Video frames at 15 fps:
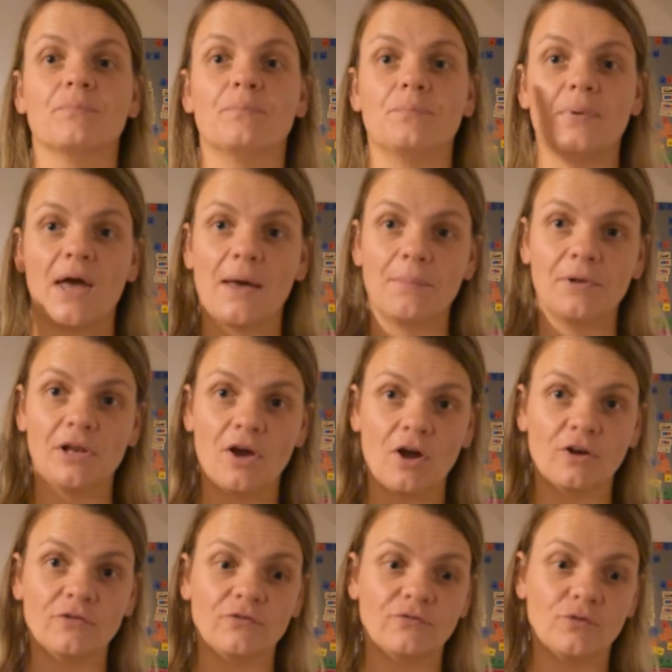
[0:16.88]

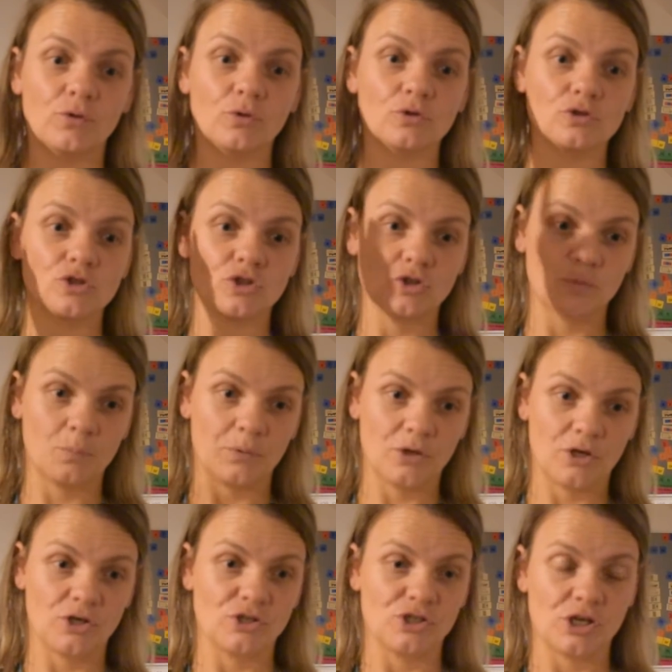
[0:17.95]
Babylon falls to
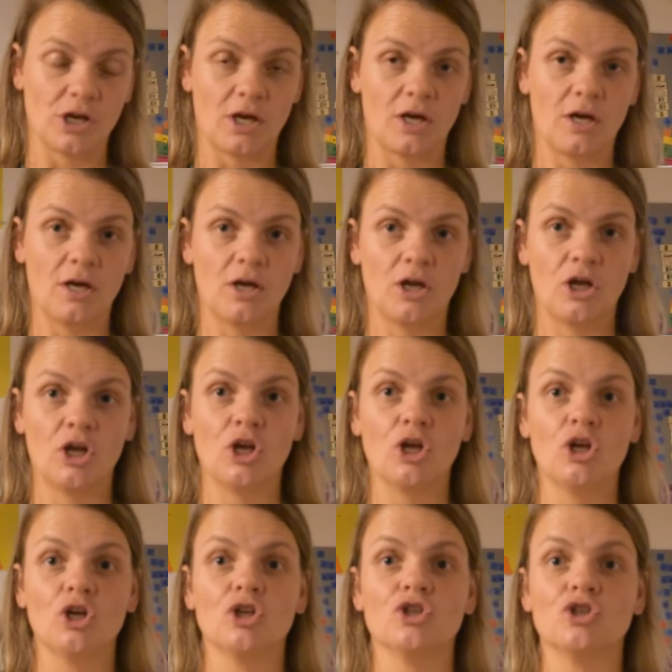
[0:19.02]
Persia,
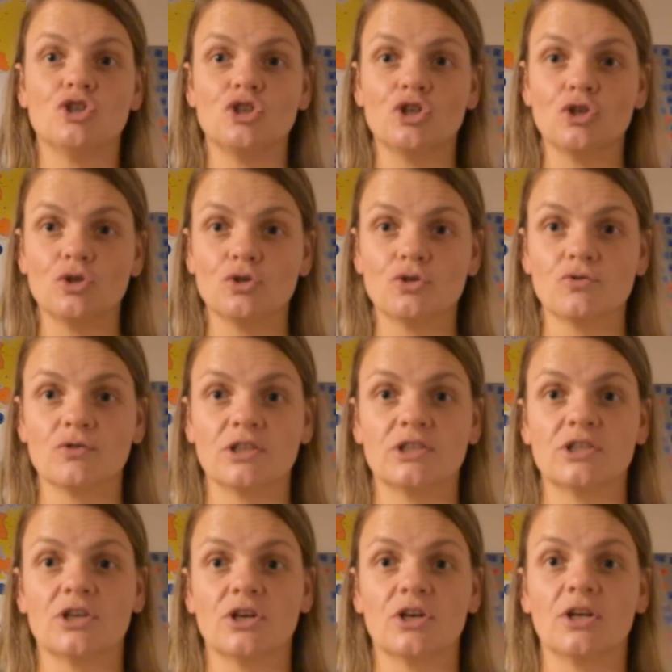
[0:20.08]
Jews
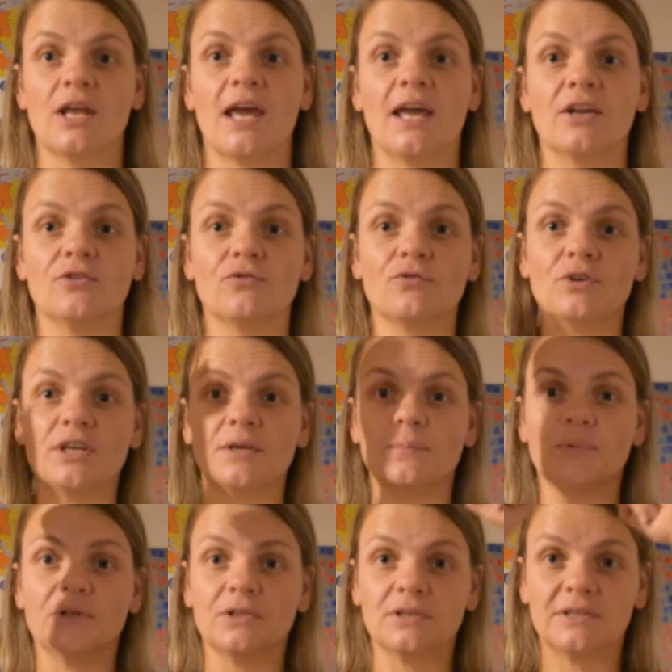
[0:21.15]
return and
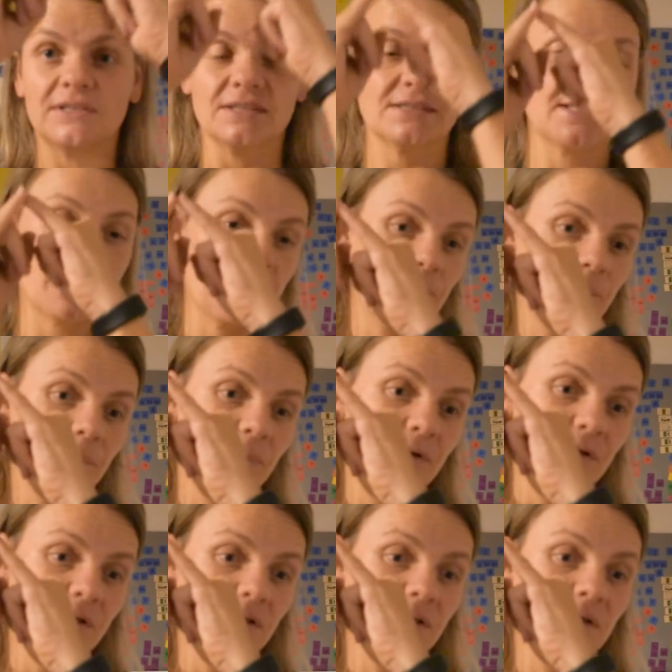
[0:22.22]
rebuild the
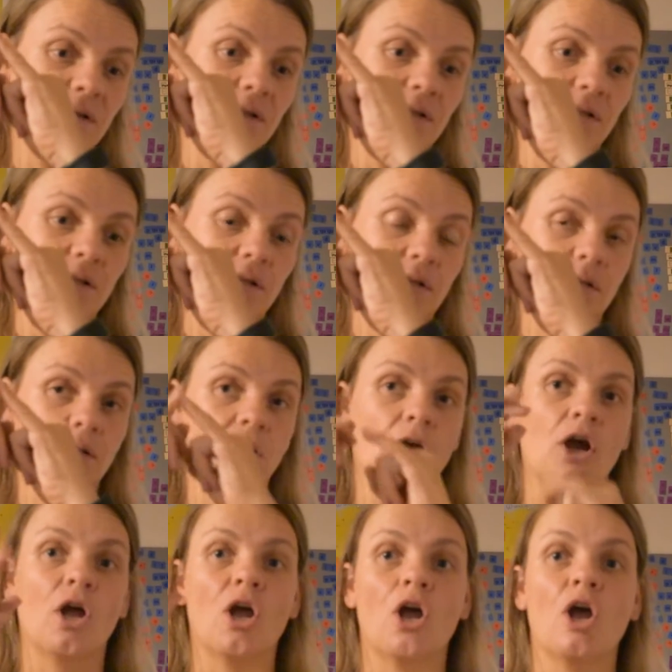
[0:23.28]
temple,
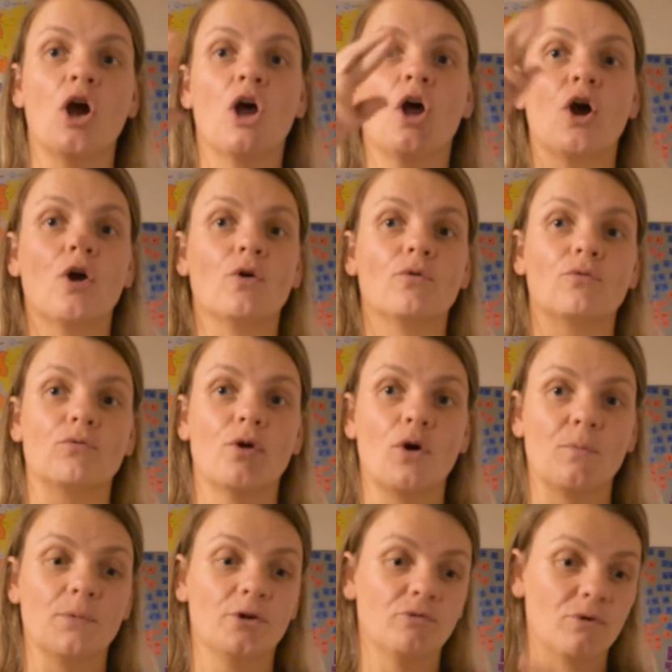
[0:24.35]

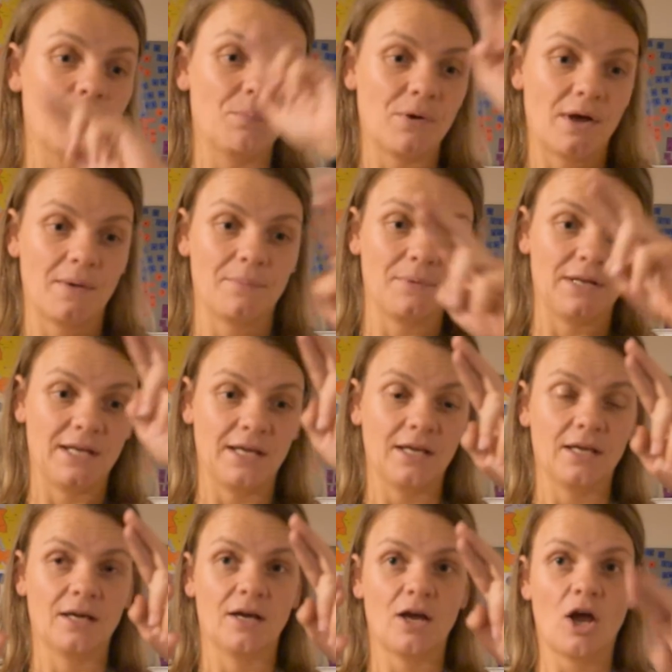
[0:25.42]
Roman
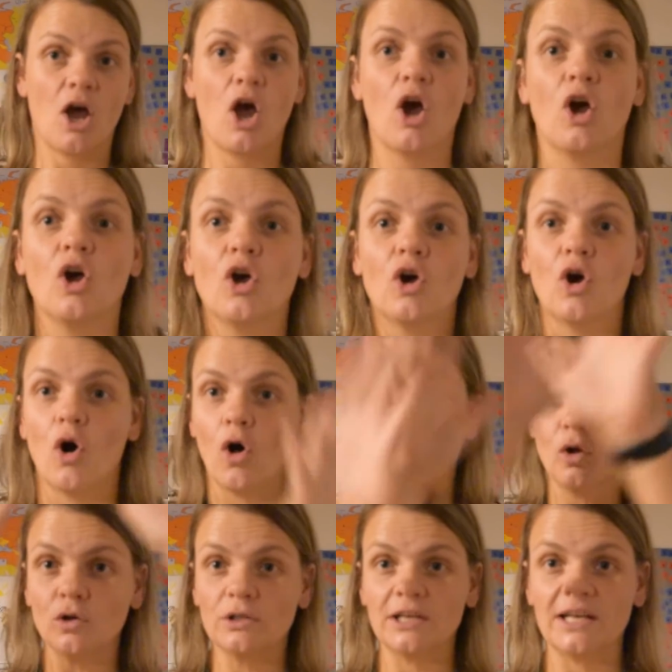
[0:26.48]
Republic,
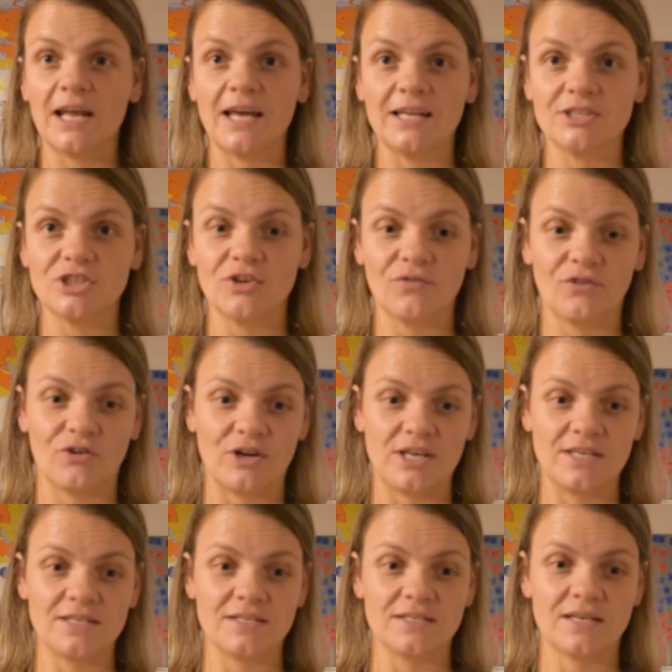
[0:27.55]
Golden Age of
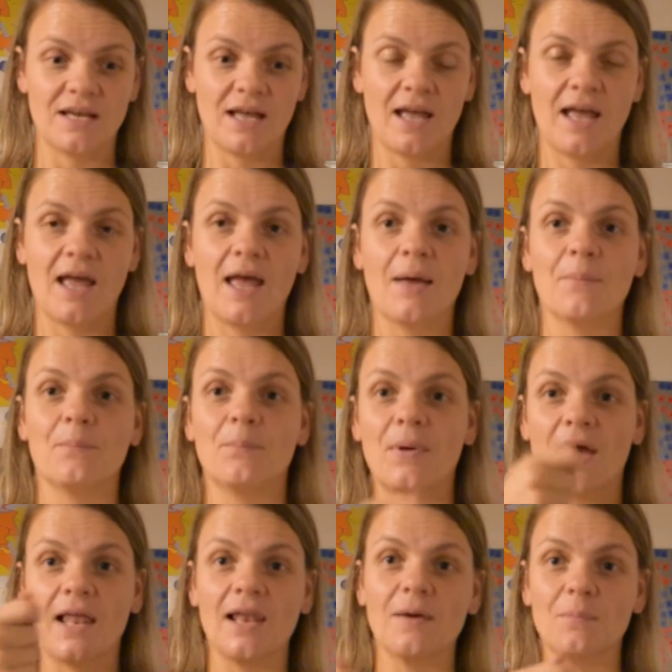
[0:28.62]
Greece,
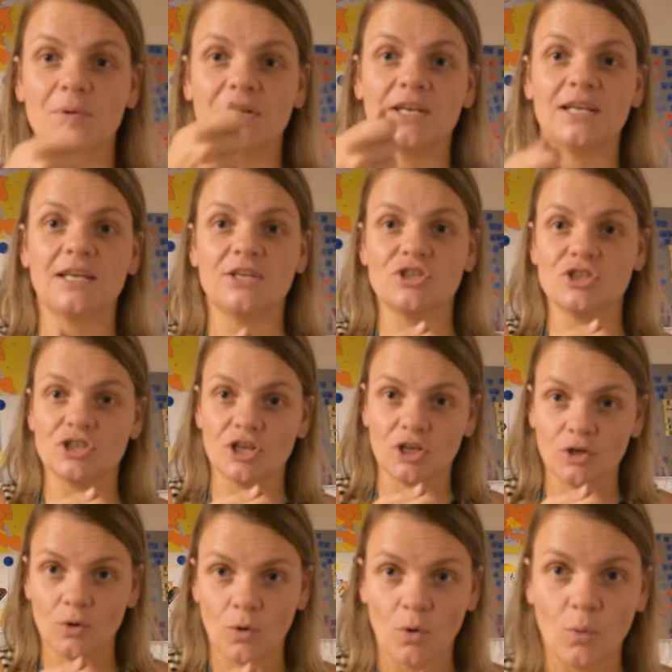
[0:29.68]

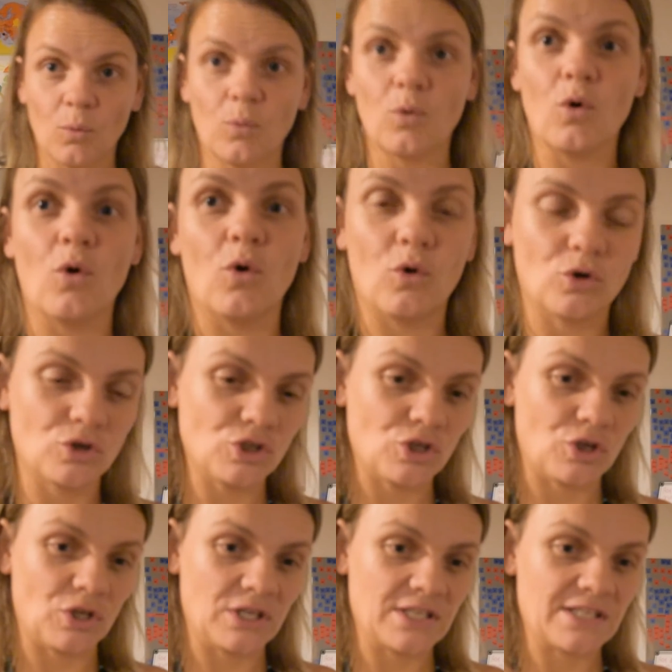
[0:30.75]
Peloponnesian Wars,
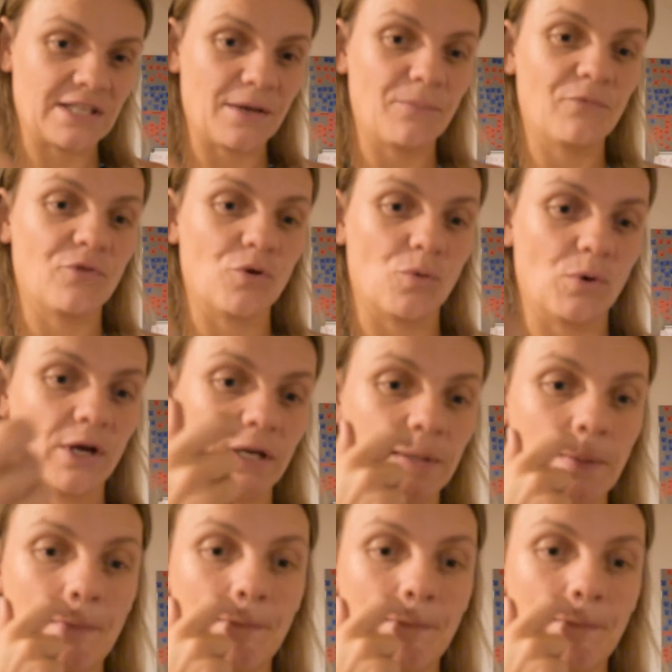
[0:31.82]
you're going to step forward,